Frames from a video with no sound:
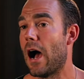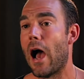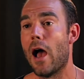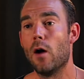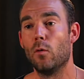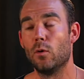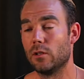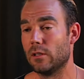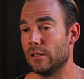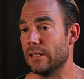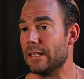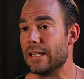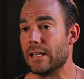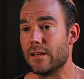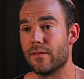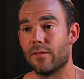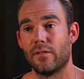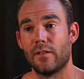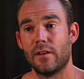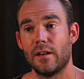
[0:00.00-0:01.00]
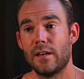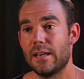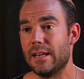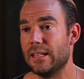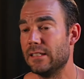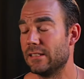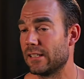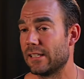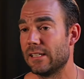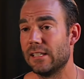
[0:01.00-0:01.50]
I would leave
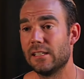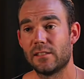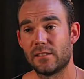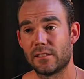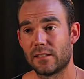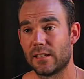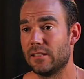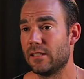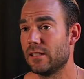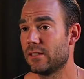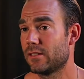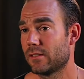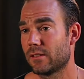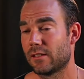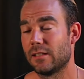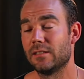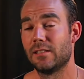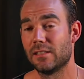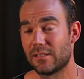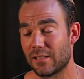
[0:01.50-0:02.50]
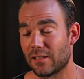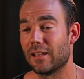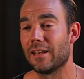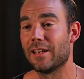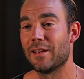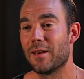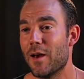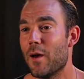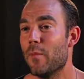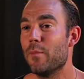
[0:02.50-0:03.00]
is to
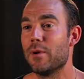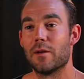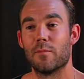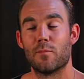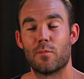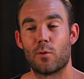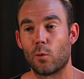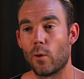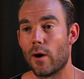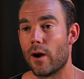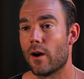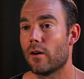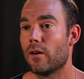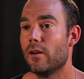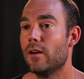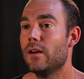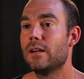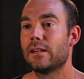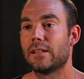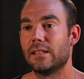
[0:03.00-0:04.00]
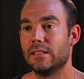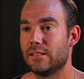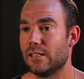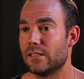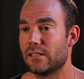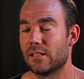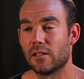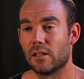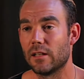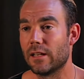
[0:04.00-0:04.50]
consistently be in prayer,
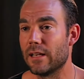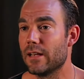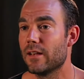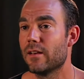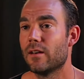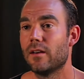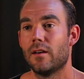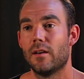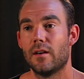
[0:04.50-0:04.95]
consistently